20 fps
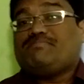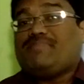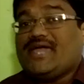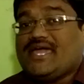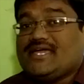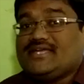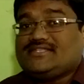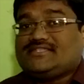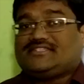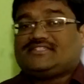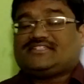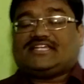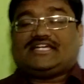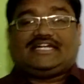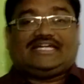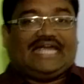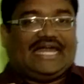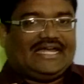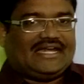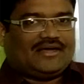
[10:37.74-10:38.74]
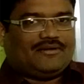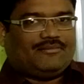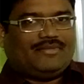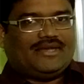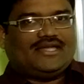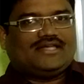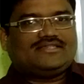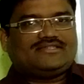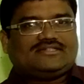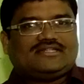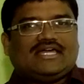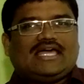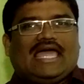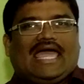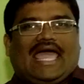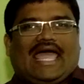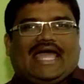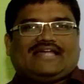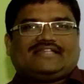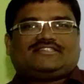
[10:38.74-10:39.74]
based database
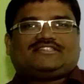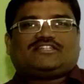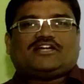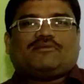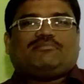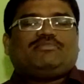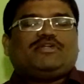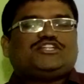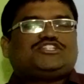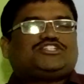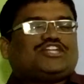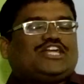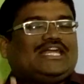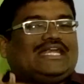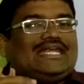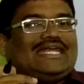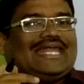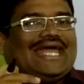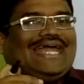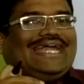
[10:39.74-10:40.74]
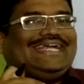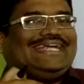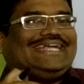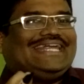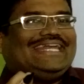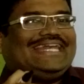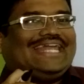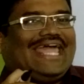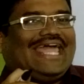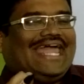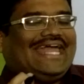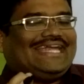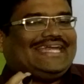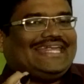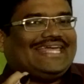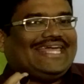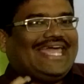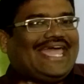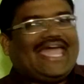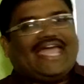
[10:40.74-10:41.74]
established in
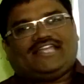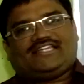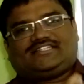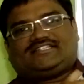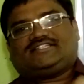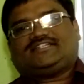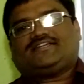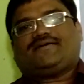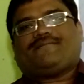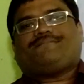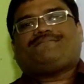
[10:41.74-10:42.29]
1988